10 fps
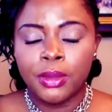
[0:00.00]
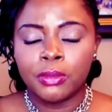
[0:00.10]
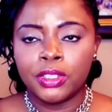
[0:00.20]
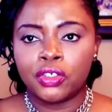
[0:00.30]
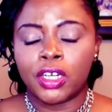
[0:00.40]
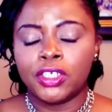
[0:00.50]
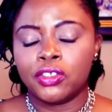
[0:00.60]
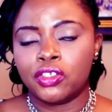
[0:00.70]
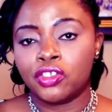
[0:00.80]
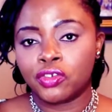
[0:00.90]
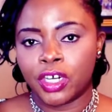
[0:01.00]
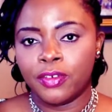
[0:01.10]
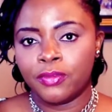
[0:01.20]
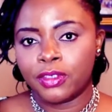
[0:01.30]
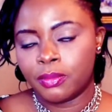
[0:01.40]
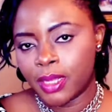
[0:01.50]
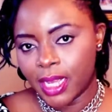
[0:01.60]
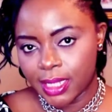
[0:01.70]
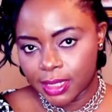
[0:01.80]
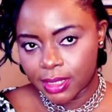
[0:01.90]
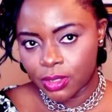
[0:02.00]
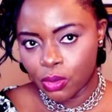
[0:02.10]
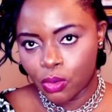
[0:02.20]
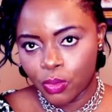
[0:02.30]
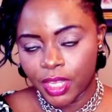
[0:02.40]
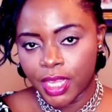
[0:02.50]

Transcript: We try to strive for the best so we